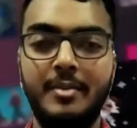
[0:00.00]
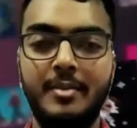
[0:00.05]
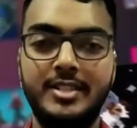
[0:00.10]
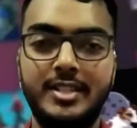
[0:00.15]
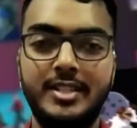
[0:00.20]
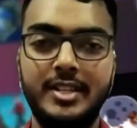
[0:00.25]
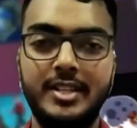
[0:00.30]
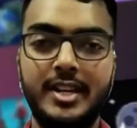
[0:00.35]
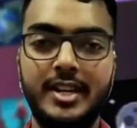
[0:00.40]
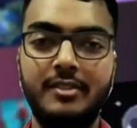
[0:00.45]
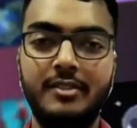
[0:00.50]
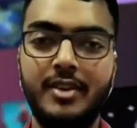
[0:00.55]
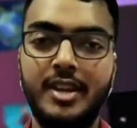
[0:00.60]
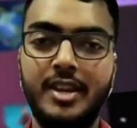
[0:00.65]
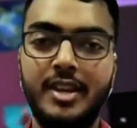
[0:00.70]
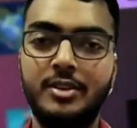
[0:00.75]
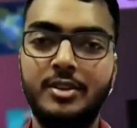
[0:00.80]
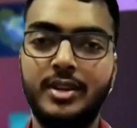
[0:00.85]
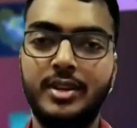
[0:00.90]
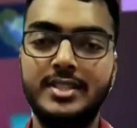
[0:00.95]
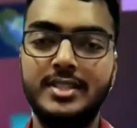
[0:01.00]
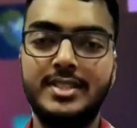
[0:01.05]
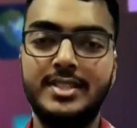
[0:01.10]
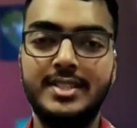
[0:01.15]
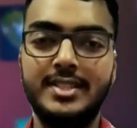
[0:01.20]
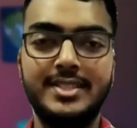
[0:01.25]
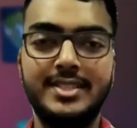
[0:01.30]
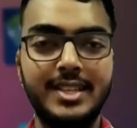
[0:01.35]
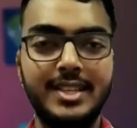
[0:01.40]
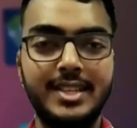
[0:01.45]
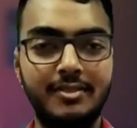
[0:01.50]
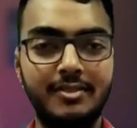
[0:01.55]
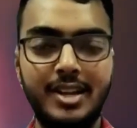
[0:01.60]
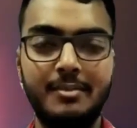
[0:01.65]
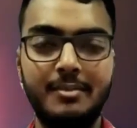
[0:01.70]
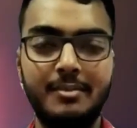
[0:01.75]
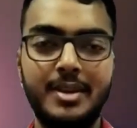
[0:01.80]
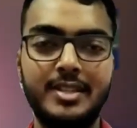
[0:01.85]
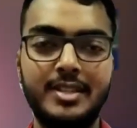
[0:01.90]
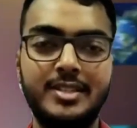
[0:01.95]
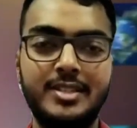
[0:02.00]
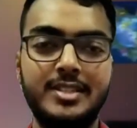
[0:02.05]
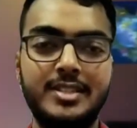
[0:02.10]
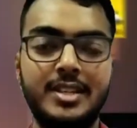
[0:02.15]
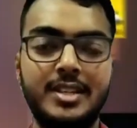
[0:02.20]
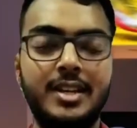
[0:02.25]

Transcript: Create, where you can see several images